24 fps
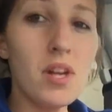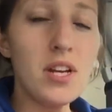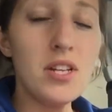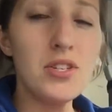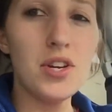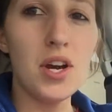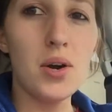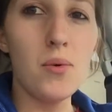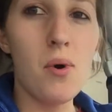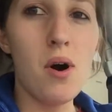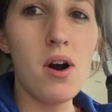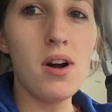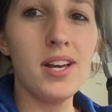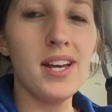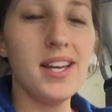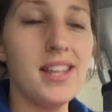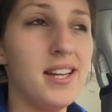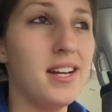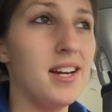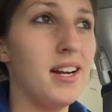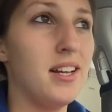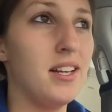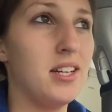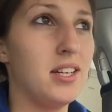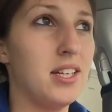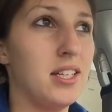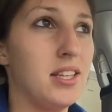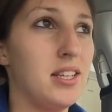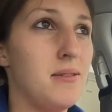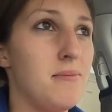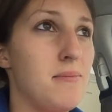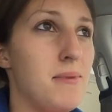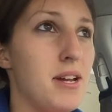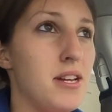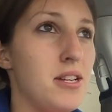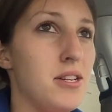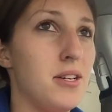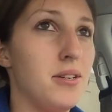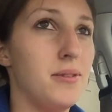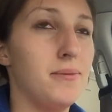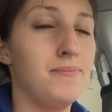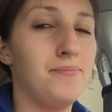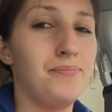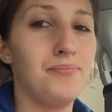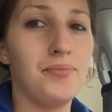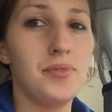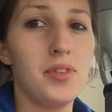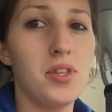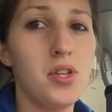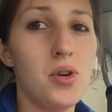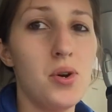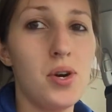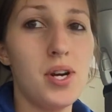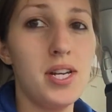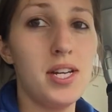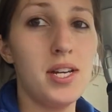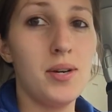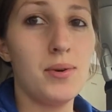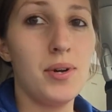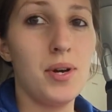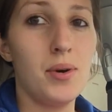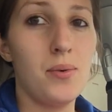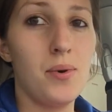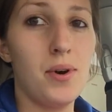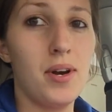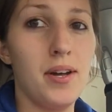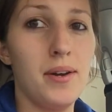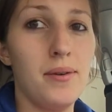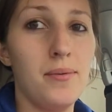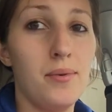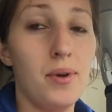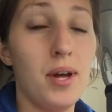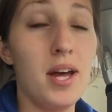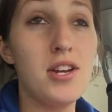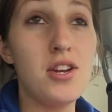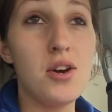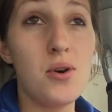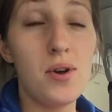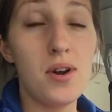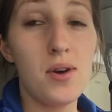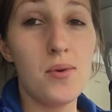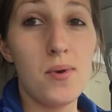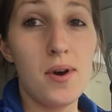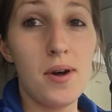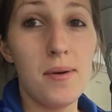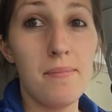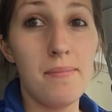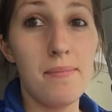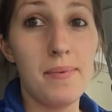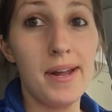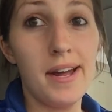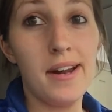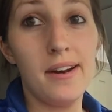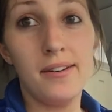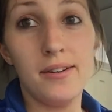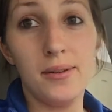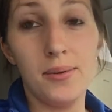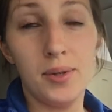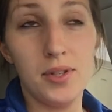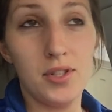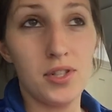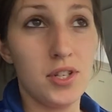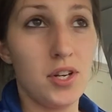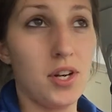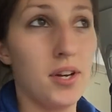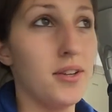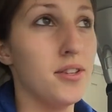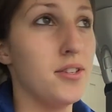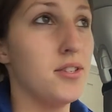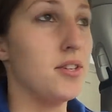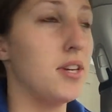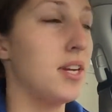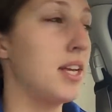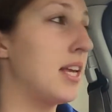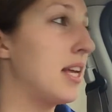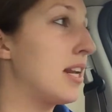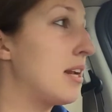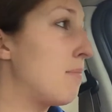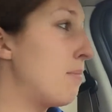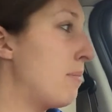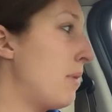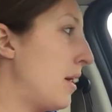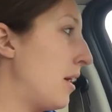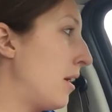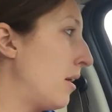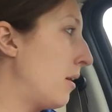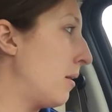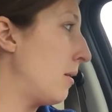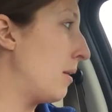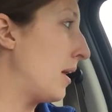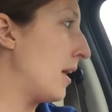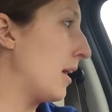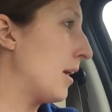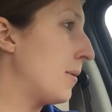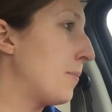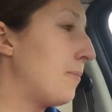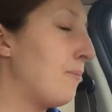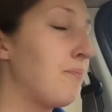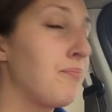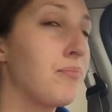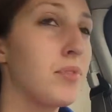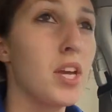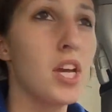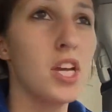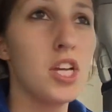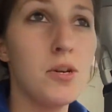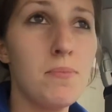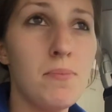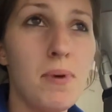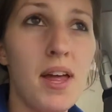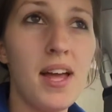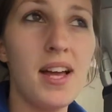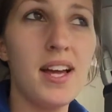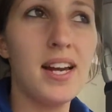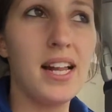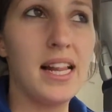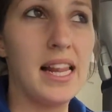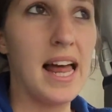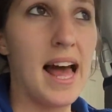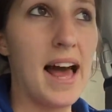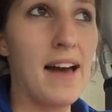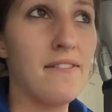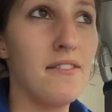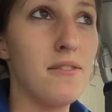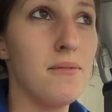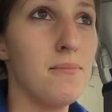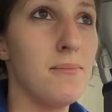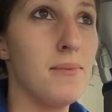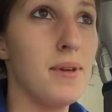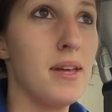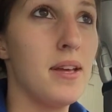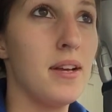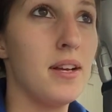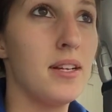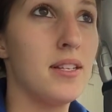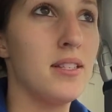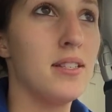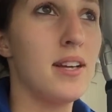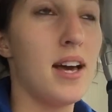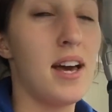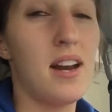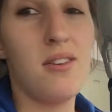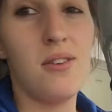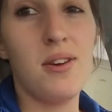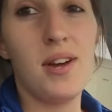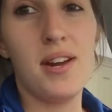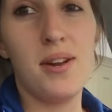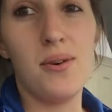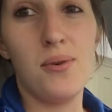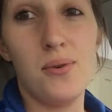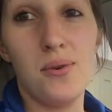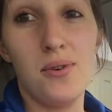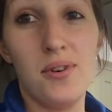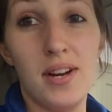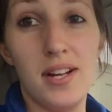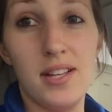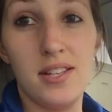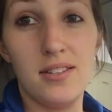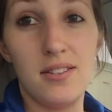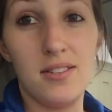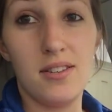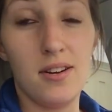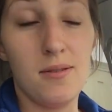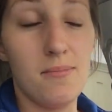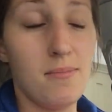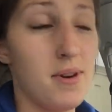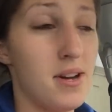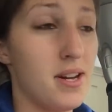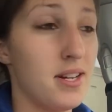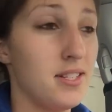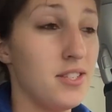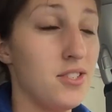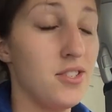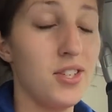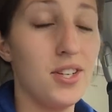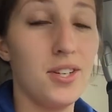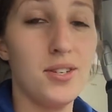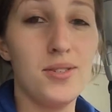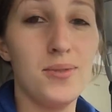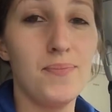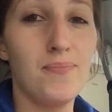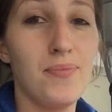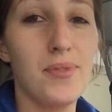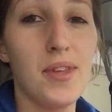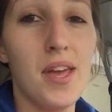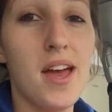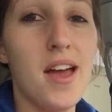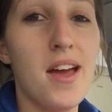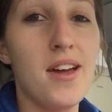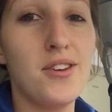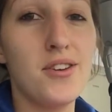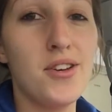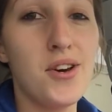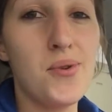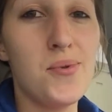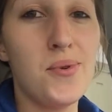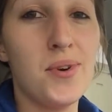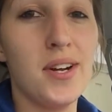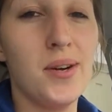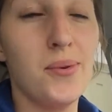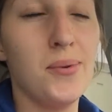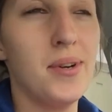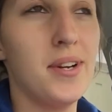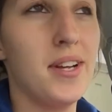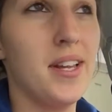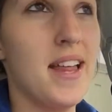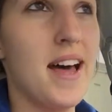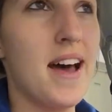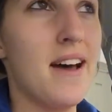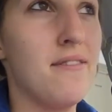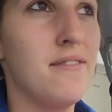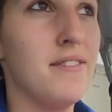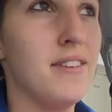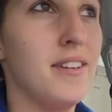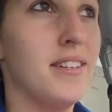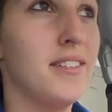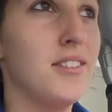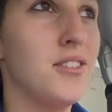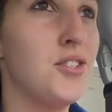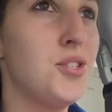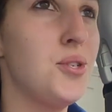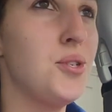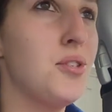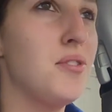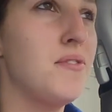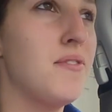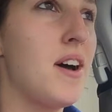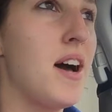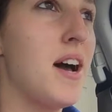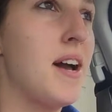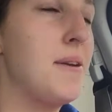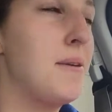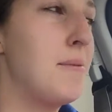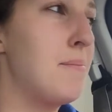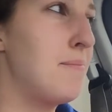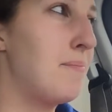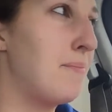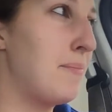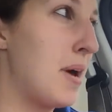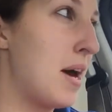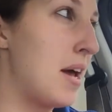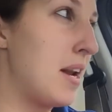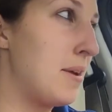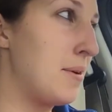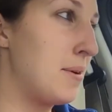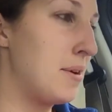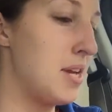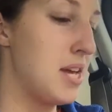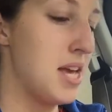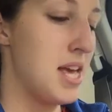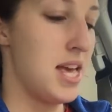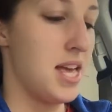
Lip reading: So I walk in there, I look at the menu, no idea what I want. Well, I know what I want, but I don't know what it's called. So I get up there, and they're like, you're probably going to laugh at me because I don't know how to order at Starbucks. And she goes, don't worry, we don't laugh here. So she was fine about it.